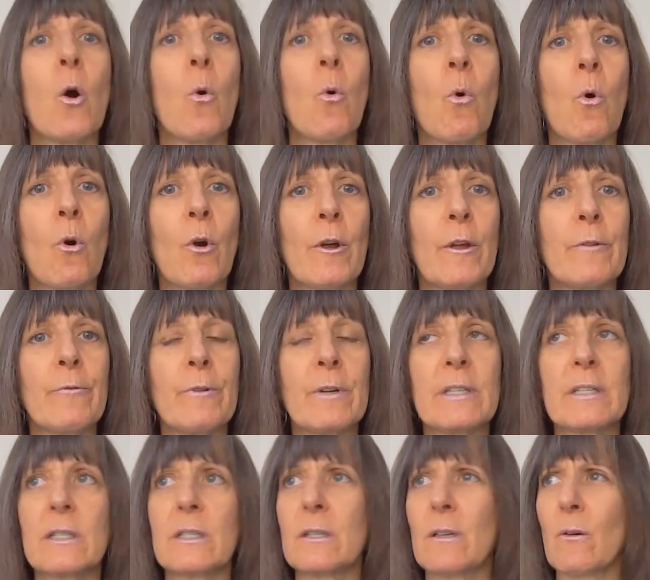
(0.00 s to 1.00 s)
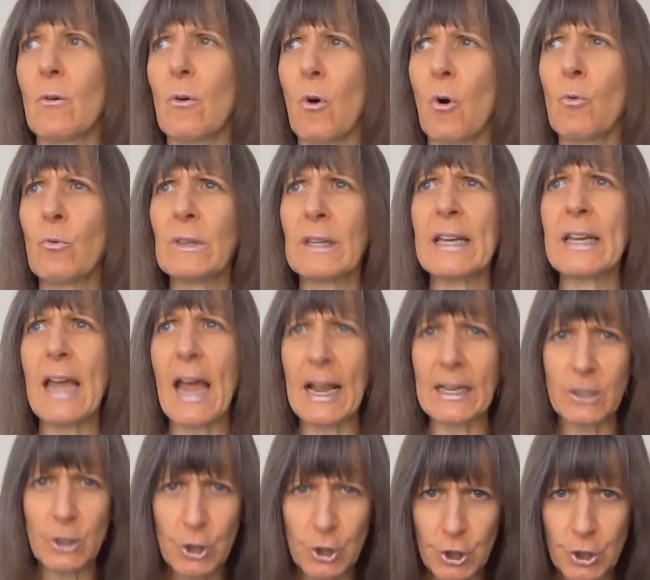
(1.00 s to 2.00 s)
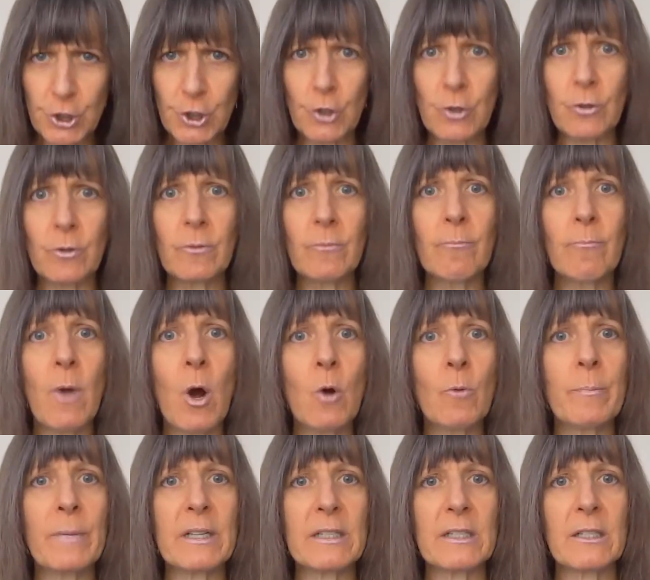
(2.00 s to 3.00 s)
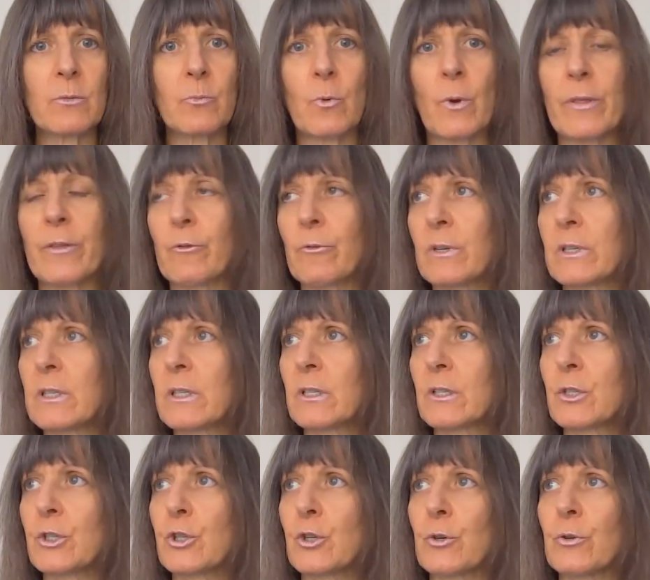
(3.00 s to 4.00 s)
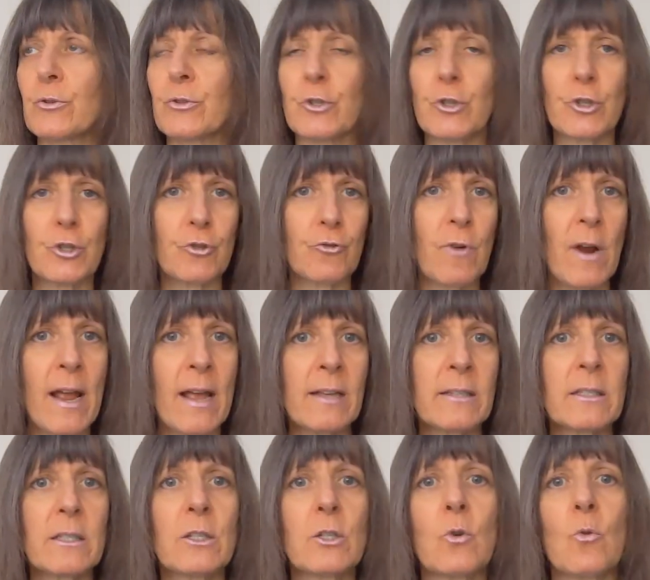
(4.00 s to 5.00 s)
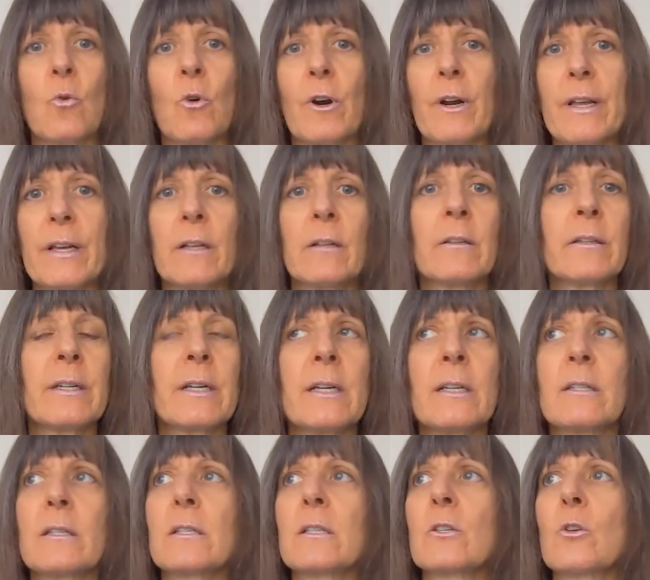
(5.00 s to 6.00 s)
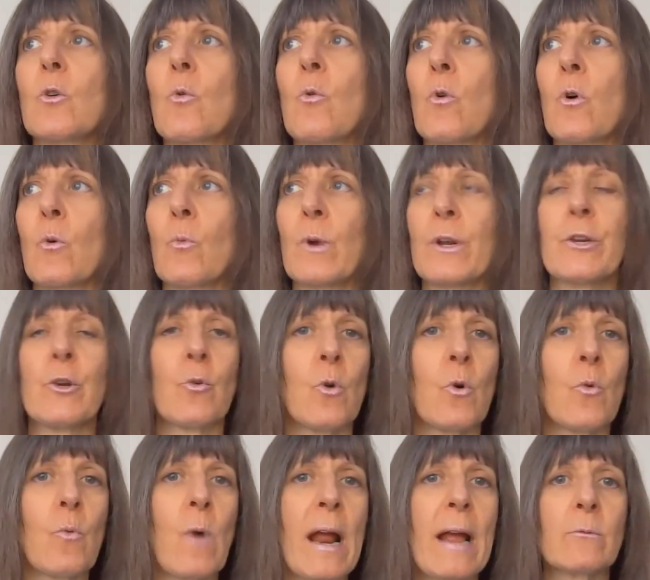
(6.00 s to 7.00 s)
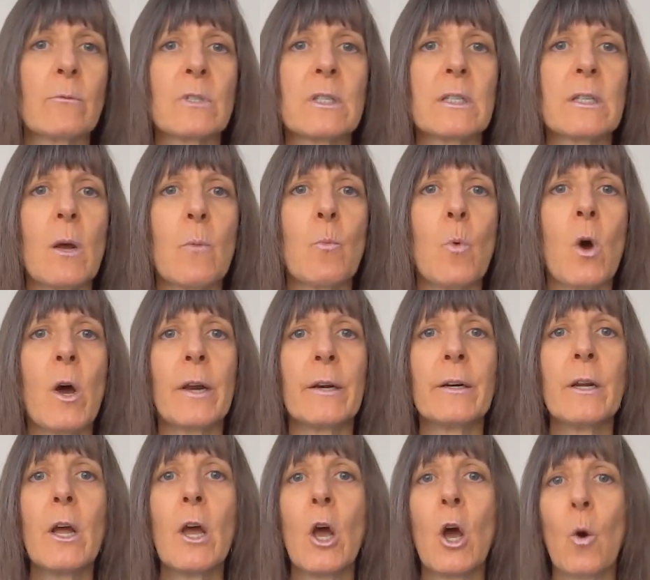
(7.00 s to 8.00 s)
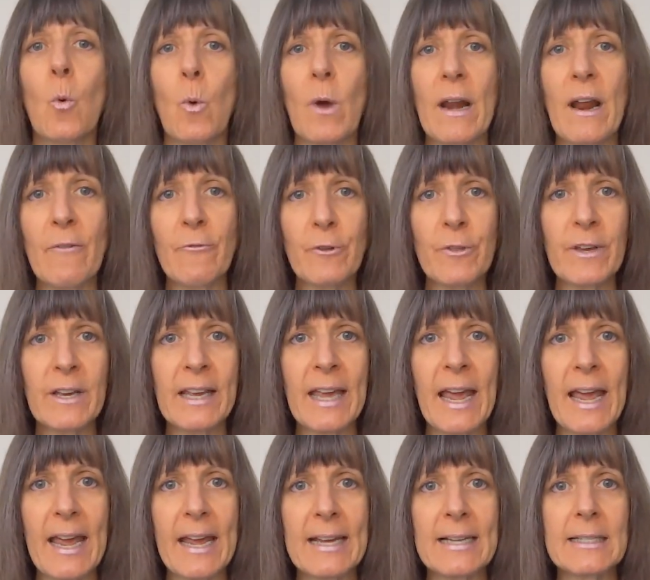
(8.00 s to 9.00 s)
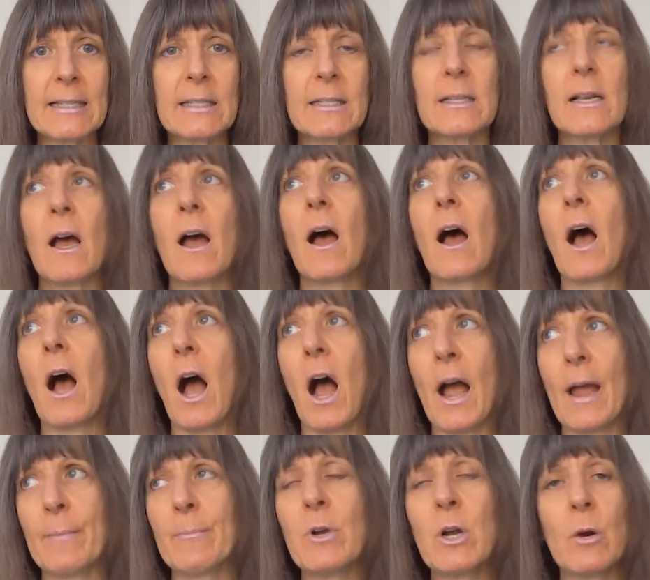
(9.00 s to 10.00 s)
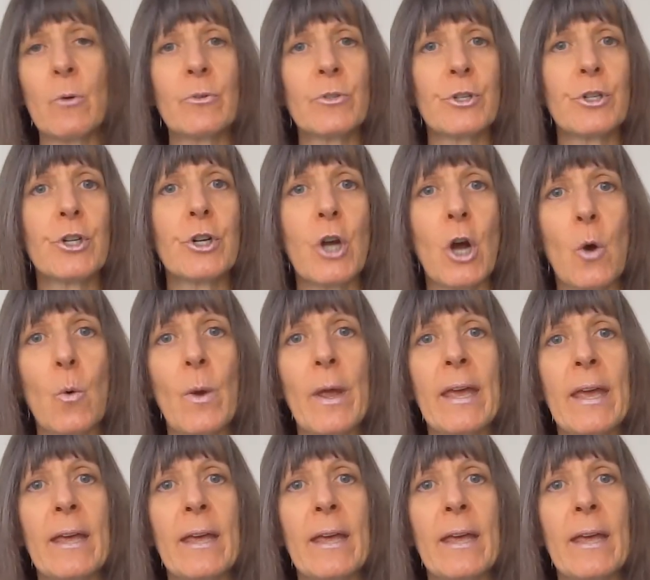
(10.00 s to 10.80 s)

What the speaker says: or if it's only at certain moments, whether it's a certain stress or illness, or when you're around someone, whatever the case, I'm going to go